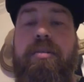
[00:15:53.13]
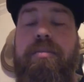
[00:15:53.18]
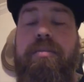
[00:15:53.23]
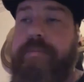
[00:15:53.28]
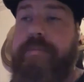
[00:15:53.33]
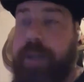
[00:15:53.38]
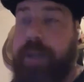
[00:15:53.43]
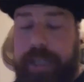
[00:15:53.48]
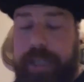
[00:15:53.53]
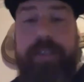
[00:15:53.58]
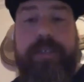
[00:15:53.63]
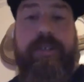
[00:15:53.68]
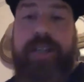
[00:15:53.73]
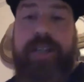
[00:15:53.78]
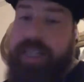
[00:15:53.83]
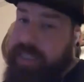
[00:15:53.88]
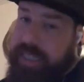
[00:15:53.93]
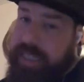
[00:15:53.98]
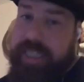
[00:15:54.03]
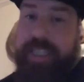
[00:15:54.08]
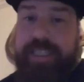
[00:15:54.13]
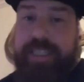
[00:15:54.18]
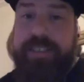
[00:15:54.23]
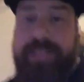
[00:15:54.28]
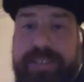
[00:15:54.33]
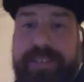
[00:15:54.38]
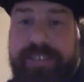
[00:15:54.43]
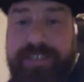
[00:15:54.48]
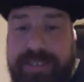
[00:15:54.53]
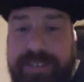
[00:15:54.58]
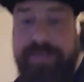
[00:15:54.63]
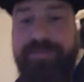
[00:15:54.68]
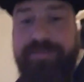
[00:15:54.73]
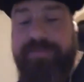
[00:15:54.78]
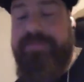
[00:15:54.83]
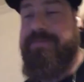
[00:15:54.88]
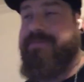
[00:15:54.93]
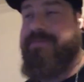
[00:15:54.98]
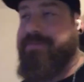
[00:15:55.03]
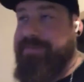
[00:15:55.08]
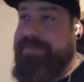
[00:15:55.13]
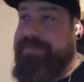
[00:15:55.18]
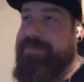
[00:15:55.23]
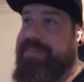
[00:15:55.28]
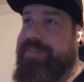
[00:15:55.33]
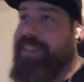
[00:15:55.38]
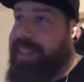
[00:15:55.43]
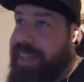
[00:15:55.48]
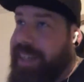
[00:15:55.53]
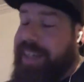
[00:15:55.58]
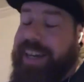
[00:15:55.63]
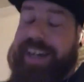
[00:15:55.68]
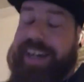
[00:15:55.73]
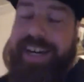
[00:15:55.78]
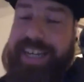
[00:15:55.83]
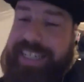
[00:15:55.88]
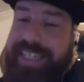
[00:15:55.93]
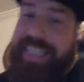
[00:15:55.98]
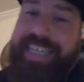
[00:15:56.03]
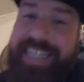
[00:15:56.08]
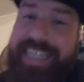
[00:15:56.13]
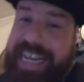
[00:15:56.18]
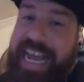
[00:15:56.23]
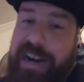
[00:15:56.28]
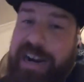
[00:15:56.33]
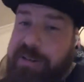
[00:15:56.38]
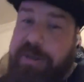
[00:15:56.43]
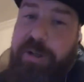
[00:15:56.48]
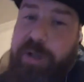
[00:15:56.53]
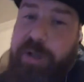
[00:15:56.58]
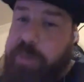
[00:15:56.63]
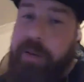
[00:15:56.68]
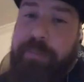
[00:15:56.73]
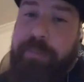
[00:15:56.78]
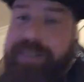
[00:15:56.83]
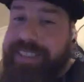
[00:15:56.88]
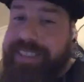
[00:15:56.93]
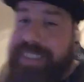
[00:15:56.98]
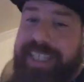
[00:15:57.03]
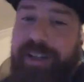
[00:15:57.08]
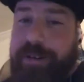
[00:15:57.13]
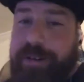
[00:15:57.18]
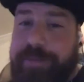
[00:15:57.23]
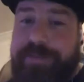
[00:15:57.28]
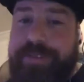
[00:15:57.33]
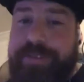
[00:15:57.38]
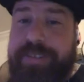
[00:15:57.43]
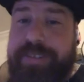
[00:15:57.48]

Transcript: But again, again, I don't do it by myself.